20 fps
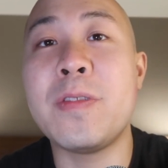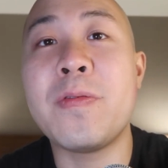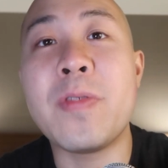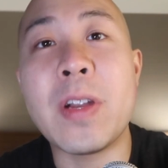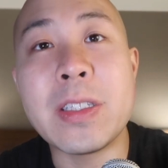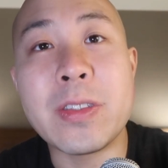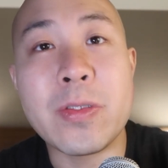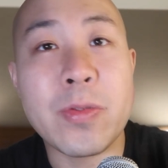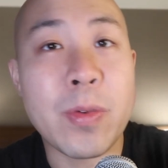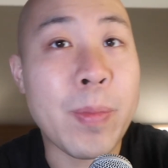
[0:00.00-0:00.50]

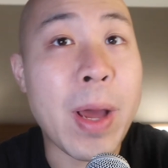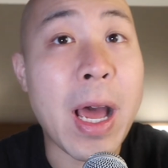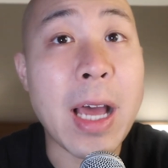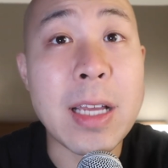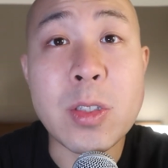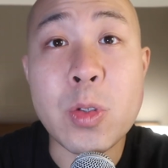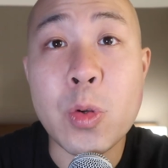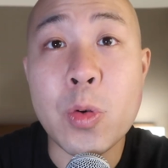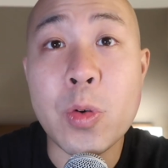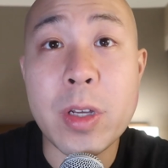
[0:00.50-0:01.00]
friends from high
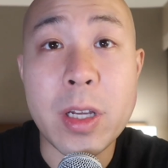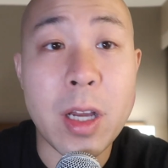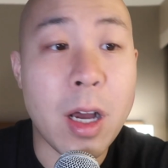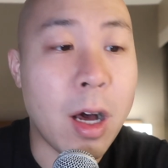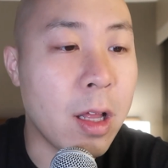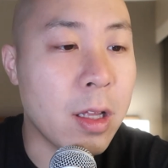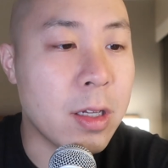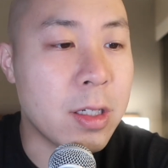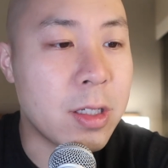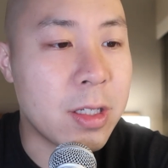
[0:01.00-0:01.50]
school and
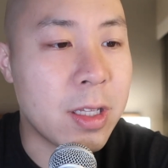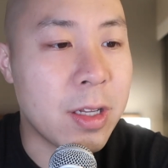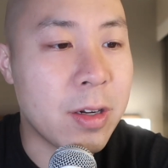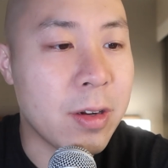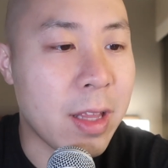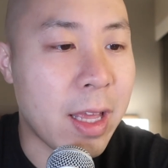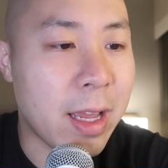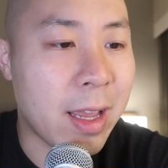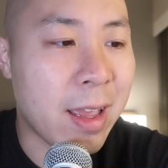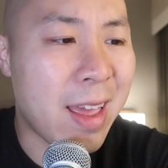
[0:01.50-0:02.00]
college
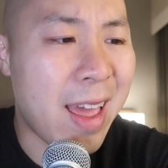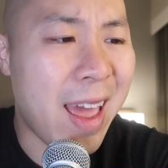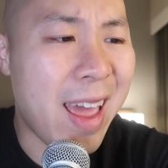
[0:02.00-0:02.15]
they're like